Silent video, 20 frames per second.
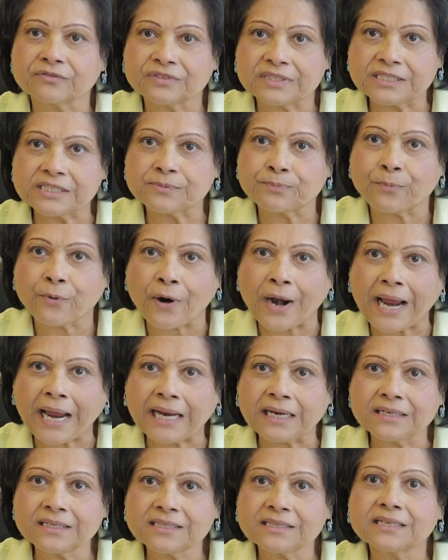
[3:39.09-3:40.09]
of this
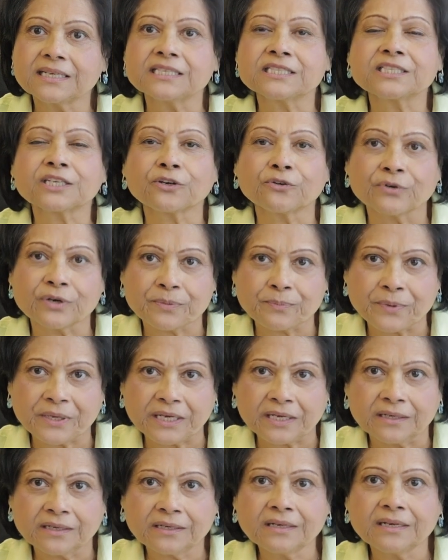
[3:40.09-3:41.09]
brand. It's
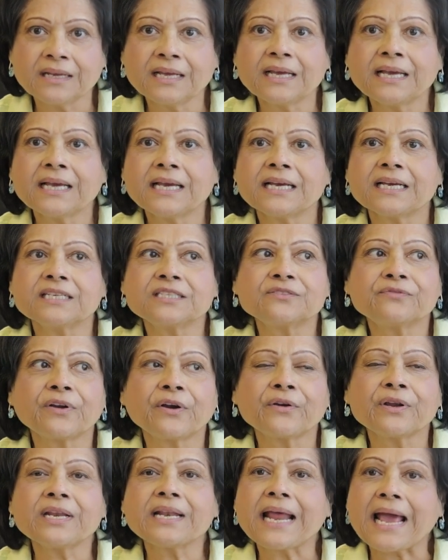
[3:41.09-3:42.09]
Caribbean, it's
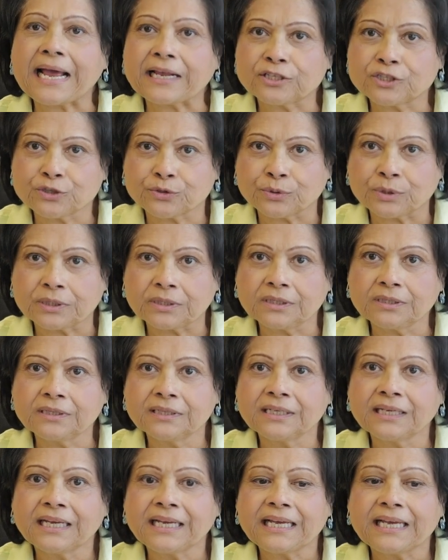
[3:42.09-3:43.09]
very
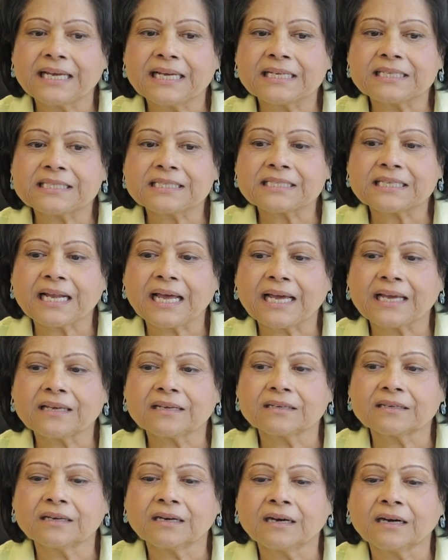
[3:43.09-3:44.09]
natural. It's
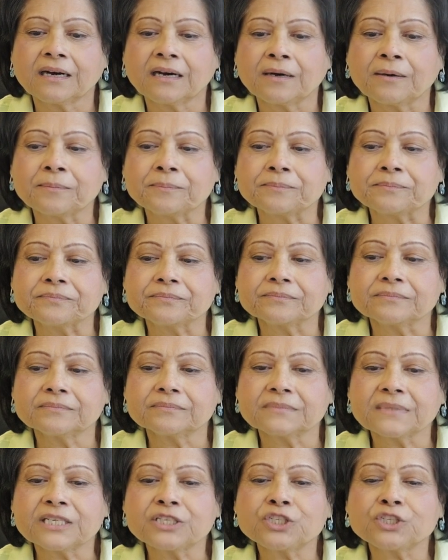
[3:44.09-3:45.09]
like,
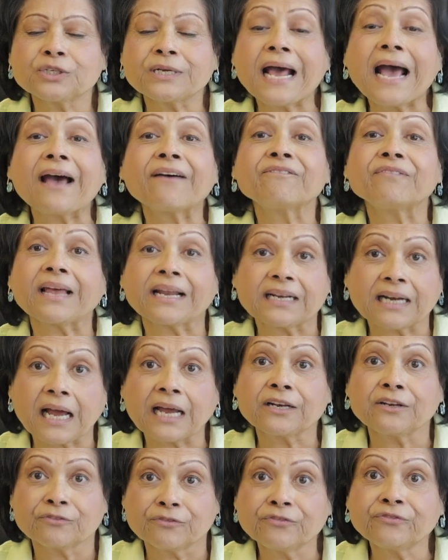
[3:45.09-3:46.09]
it should have that
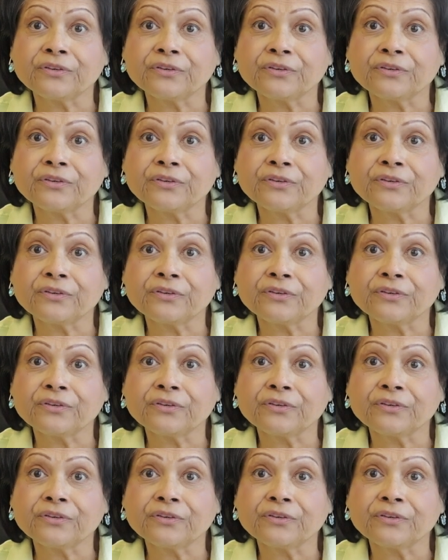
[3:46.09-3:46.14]
kind of